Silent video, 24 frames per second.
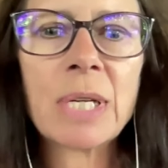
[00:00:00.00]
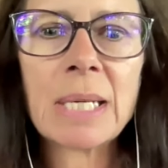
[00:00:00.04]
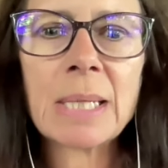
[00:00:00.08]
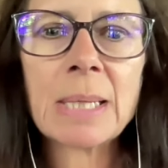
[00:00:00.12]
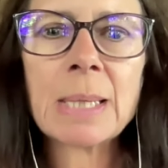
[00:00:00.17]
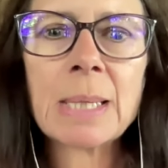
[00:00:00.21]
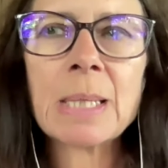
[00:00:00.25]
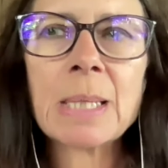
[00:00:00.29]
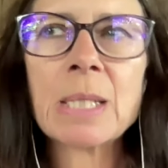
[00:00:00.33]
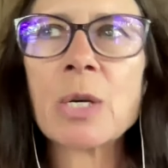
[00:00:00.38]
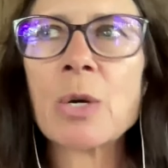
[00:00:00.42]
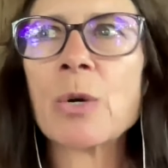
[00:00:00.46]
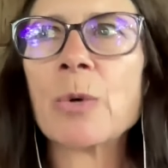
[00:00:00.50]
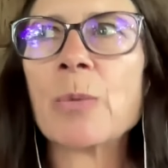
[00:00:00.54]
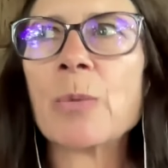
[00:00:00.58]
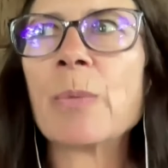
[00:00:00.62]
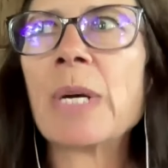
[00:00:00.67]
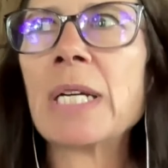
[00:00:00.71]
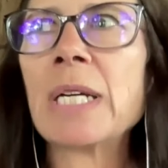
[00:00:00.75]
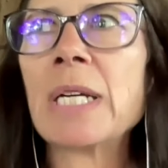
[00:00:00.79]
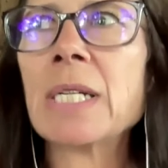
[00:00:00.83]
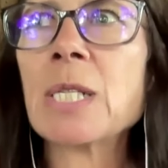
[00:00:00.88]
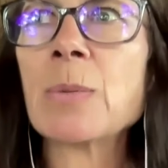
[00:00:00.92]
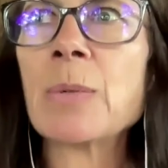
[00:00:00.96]
And so
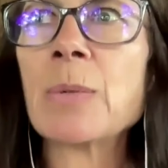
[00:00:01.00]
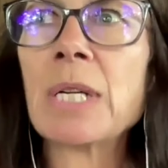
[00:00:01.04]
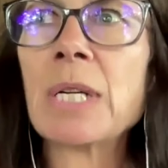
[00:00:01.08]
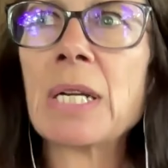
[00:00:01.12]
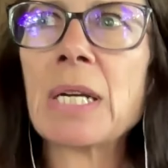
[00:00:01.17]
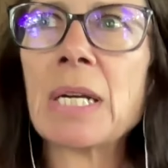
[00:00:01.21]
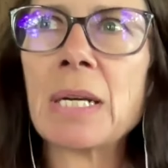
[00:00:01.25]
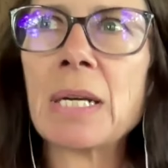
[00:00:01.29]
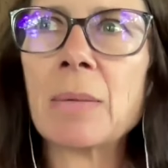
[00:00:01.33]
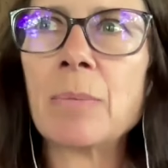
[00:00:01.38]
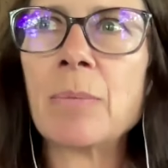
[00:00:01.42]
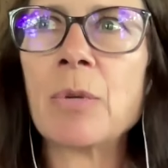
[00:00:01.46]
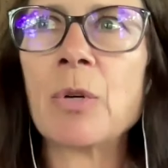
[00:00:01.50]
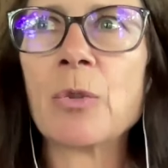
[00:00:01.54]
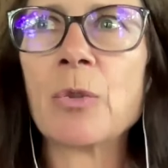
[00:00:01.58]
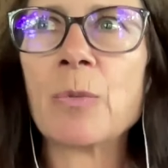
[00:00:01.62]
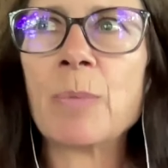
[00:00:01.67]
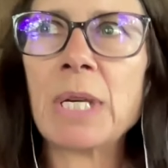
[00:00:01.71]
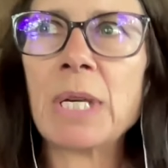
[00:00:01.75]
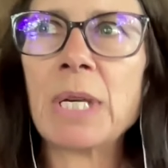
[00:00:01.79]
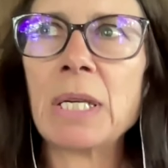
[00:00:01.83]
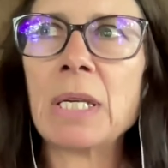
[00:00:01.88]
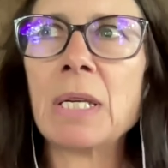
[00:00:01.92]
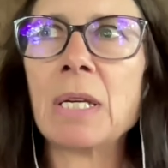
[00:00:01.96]
my husband and I, both
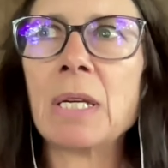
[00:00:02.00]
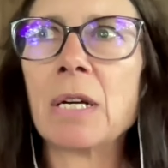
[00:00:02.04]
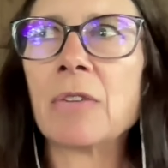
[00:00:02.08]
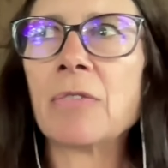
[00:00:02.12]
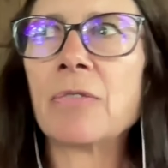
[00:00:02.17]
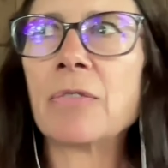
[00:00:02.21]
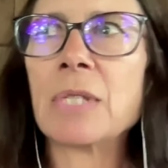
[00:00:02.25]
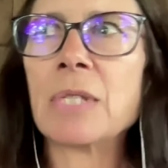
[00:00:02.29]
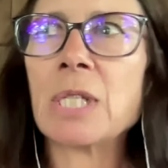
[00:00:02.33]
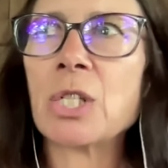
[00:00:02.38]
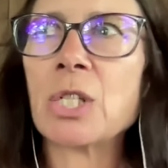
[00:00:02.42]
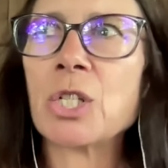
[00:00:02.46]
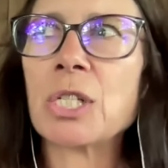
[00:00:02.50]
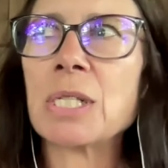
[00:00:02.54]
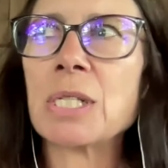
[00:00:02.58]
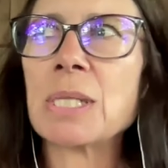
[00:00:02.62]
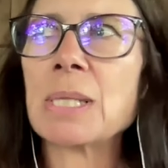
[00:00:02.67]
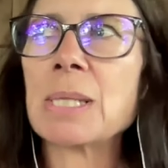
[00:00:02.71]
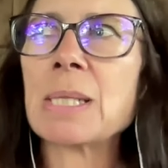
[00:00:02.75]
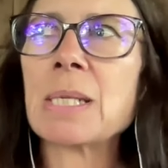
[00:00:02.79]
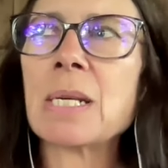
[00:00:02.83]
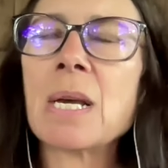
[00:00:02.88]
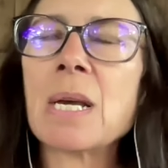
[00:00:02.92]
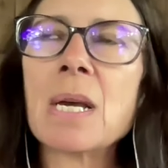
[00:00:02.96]
being ER
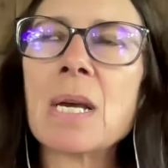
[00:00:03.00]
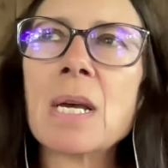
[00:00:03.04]
physicians,